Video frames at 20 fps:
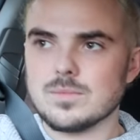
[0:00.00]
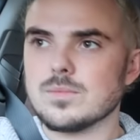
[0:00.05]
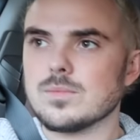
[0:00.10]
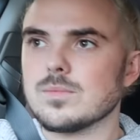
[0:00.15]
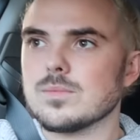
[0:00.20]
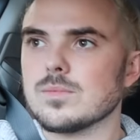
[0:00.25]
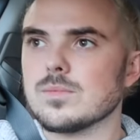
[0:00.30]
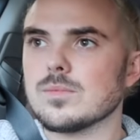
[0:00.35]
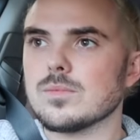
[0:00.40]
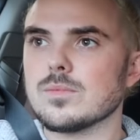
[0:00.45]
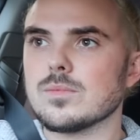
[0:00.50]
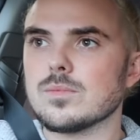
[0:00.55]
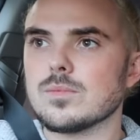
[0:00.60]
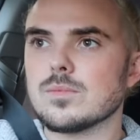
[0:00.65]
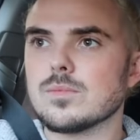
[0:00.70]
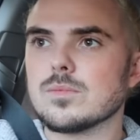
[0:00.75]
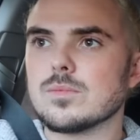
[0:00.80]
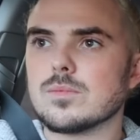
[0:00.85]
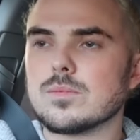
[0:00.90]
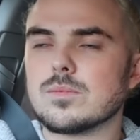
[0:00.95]

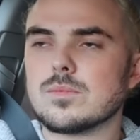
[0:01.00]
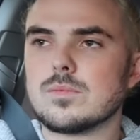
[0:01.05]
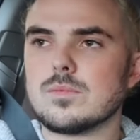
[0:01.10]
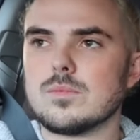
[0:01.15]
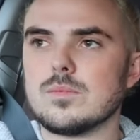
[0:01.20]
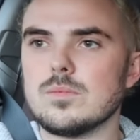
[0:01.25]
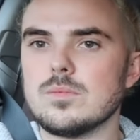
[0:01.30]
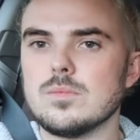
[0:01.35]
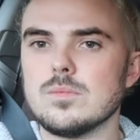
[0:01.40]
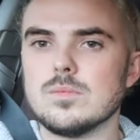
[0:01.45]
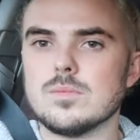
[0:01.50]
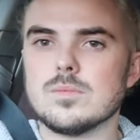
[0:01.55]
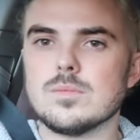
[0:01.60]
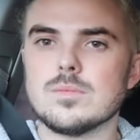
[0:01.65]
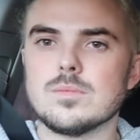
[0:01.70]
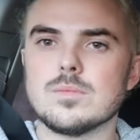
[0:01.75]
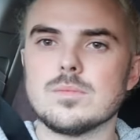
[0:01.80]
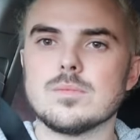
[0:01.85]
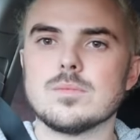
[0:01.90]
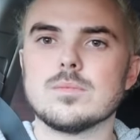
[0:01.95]

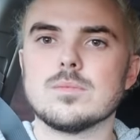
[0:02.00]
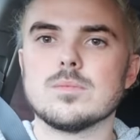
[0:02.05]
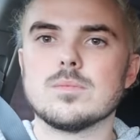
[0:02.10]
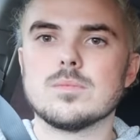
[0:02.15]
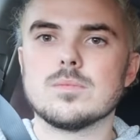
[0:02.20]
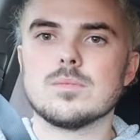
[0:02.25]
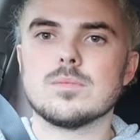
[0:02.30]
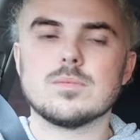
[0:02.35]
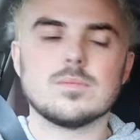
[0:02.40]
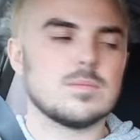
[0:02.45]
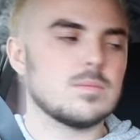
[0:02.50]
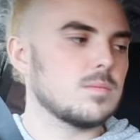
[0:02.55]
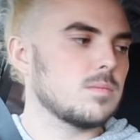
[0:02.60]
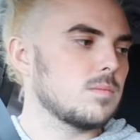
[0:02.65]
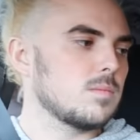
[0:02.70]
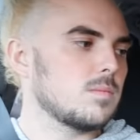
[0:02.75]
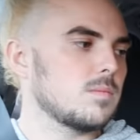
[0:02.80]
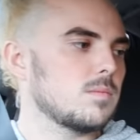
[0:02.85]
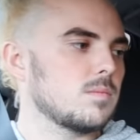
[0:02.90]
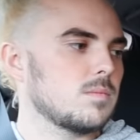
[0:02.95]

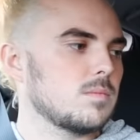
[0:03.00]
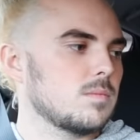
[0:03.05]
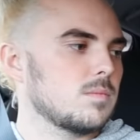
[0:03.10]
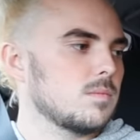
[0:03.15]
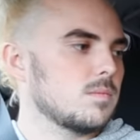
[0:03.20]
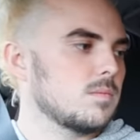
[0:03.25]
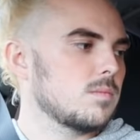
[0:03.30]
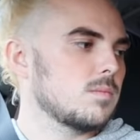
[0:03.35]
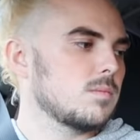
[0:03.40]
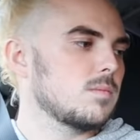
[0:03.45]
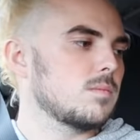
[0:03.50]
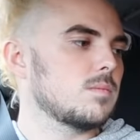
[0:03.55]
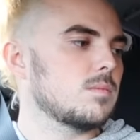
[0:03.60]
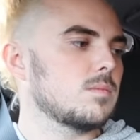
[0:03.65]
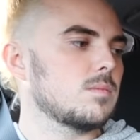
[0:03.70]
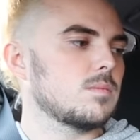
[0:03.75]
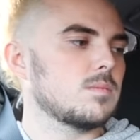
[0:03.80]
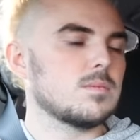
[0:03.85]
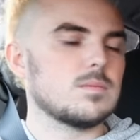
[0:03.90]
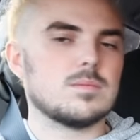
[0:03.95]

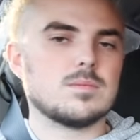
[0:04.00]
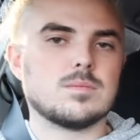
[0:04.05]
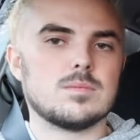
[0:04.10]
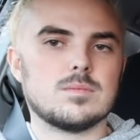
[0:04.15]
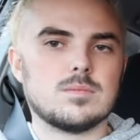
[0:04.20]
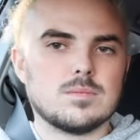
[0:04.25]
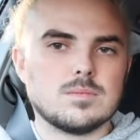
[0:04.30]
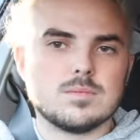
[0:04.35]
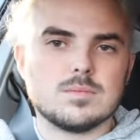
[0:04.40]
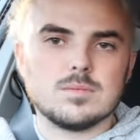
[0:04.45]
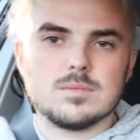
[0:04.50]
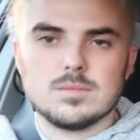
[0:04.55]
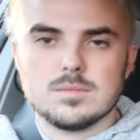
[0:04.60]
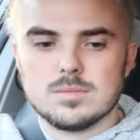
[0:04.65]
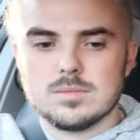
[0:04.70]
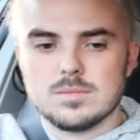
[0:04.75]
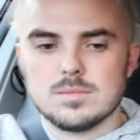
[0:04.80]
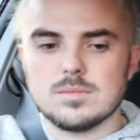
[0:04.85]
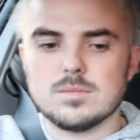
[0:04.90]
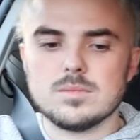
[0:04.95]

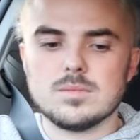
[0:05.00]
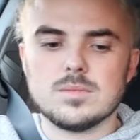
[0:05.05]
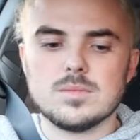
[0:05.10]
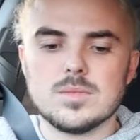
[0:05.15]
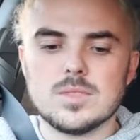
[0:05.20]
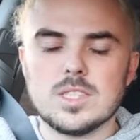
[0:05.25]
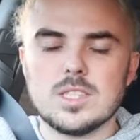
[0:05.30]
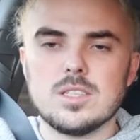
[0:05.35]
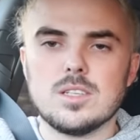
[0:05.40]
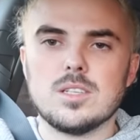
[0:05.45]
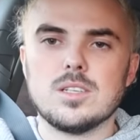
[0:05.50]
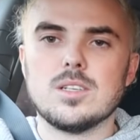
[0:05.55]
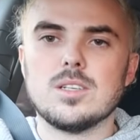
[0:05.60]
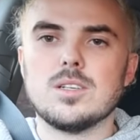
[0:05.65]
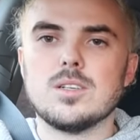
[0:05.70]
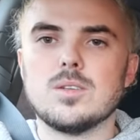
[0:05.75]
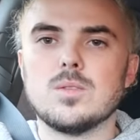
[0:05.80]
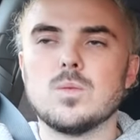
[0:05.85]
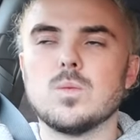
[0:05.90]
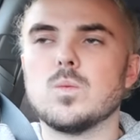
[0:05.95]

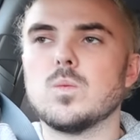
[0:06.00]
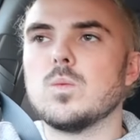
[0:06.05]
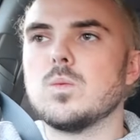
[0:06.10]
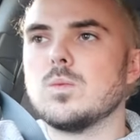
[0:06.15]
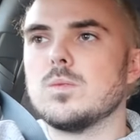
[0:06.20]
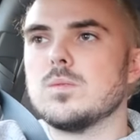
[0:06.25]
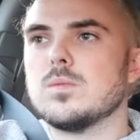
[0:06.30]
(silent)